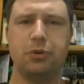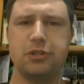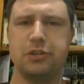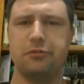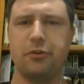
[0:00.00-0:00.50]

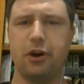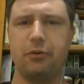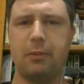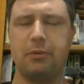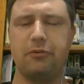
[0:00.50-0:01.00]
precision fire, and
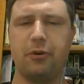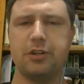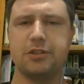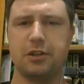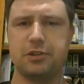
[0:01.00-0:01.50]
rapid
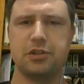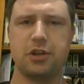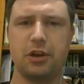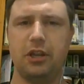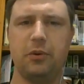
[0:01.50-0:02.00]
fire. So it's just
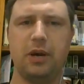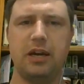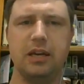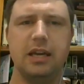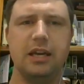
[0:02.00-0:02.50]
showing you
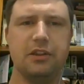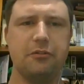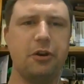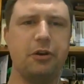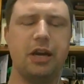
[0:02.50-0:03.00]
the
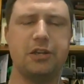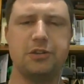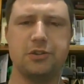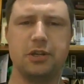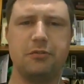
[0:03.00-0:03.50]

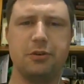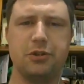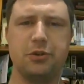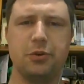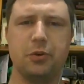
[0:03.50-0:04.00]
variations on different
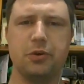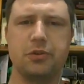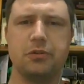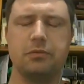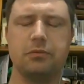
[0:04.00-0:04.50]
shoot orders.